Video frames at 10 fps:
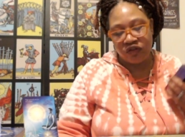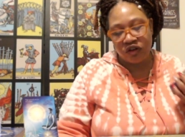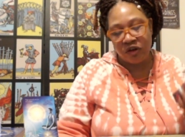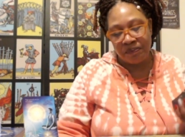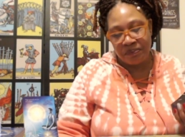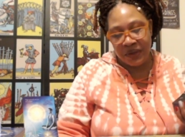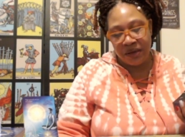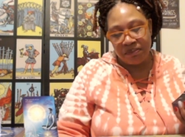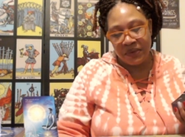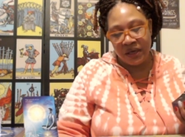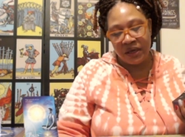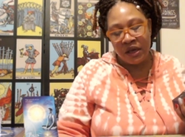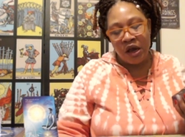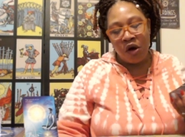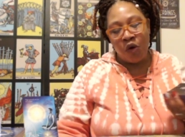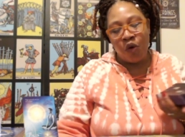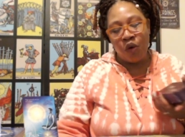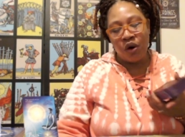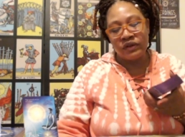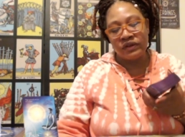a commitment,
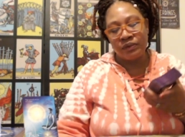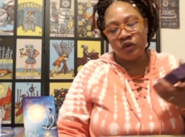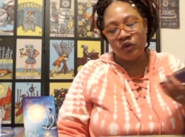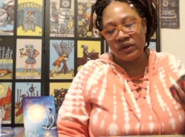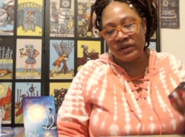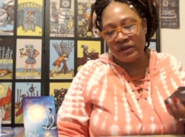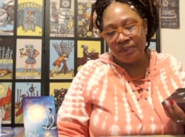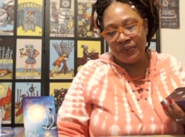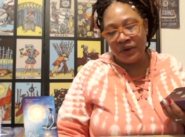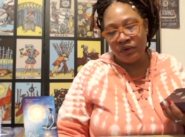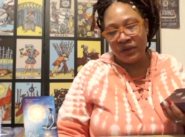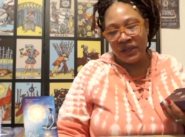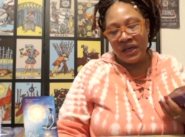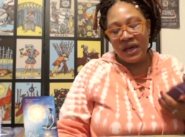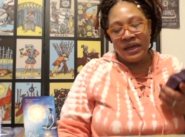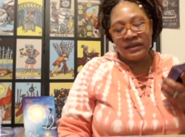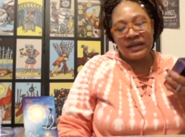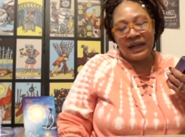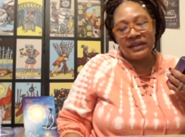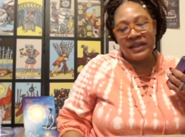or some sort of stability. It's
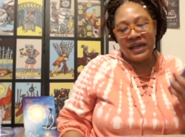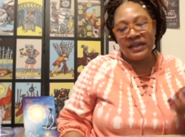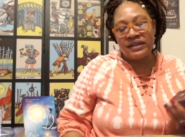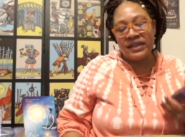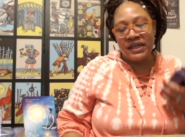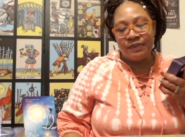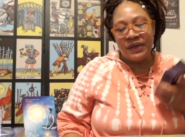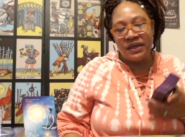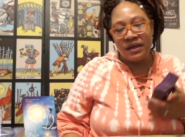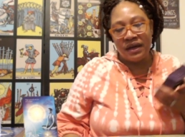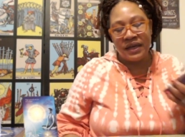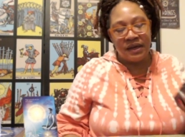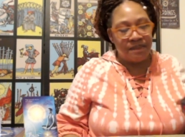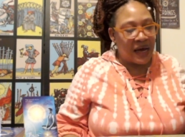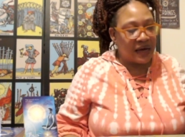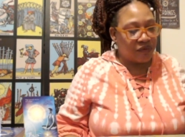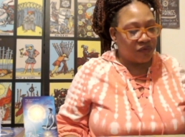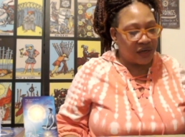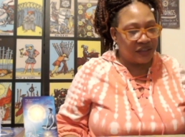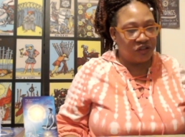like things need to be done in
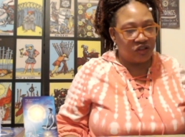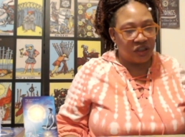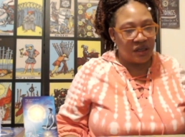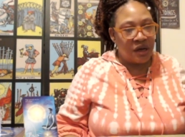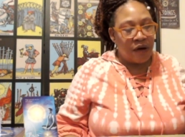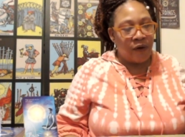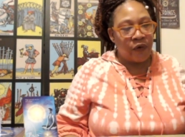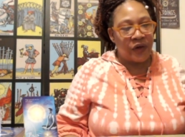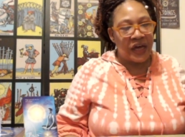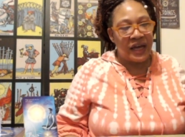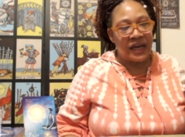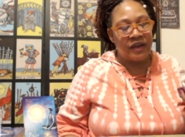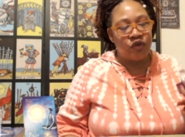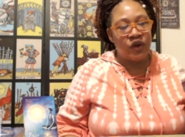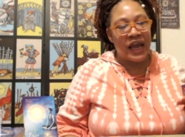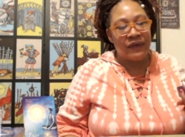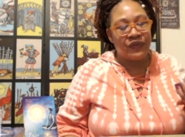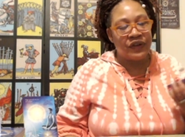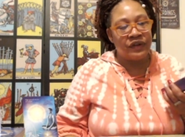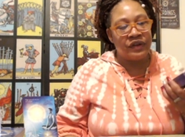moderation, okay? And you have
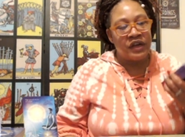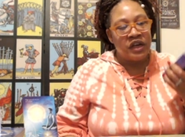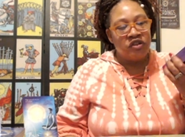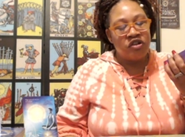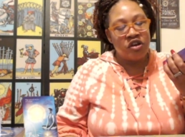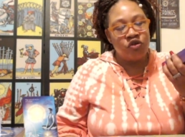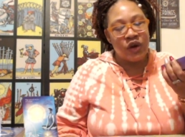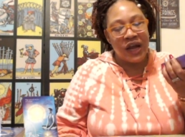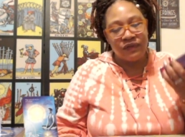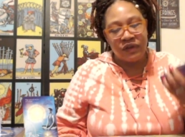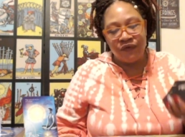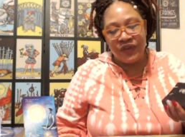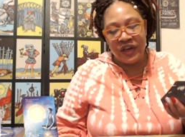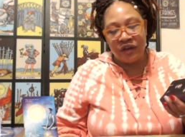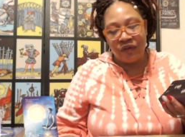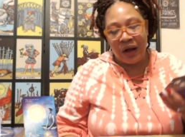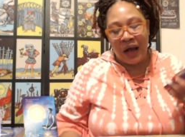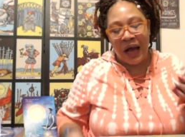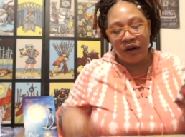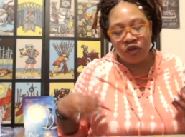to you have to figure out
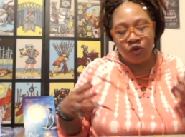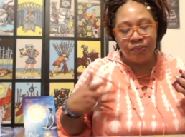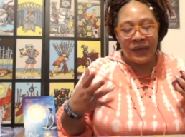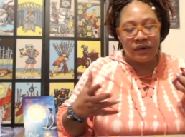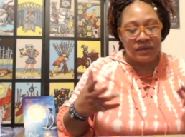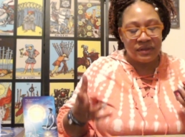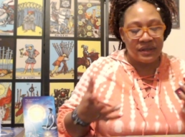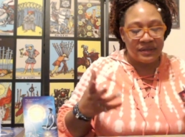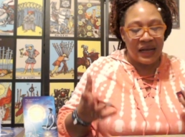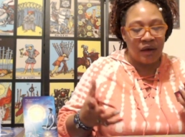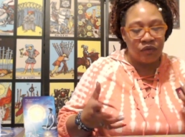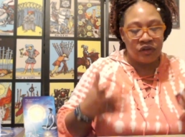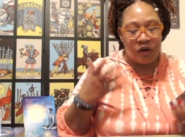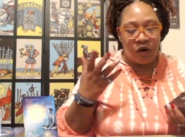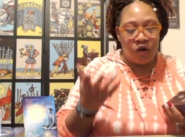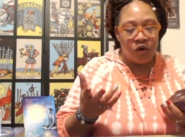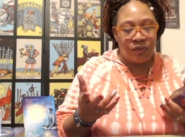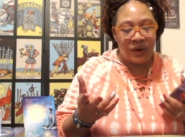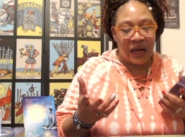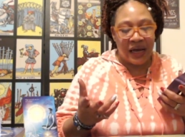how do you balance this out your home
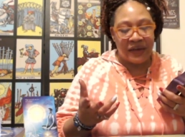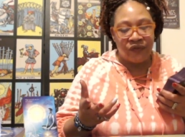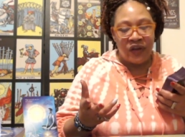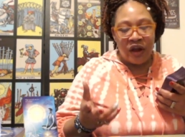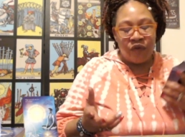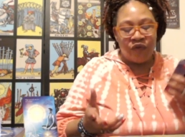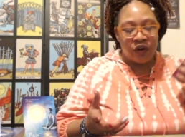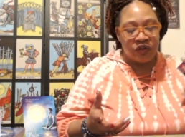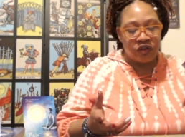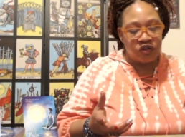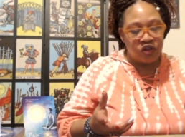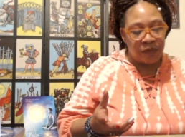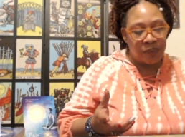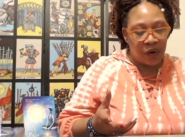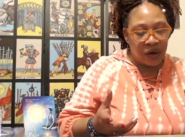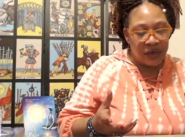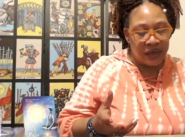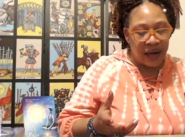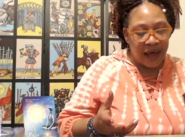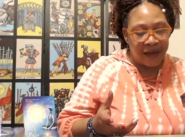life versus your
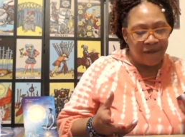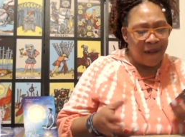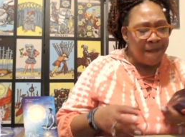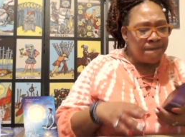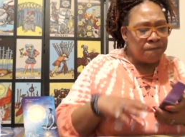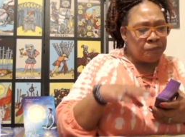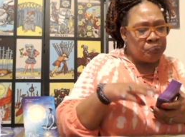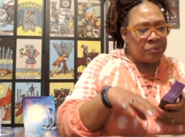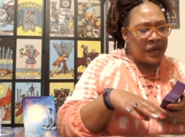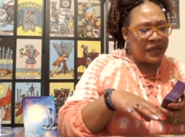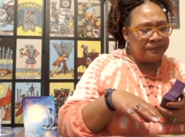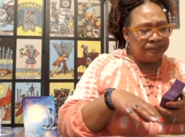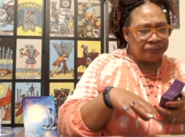party life but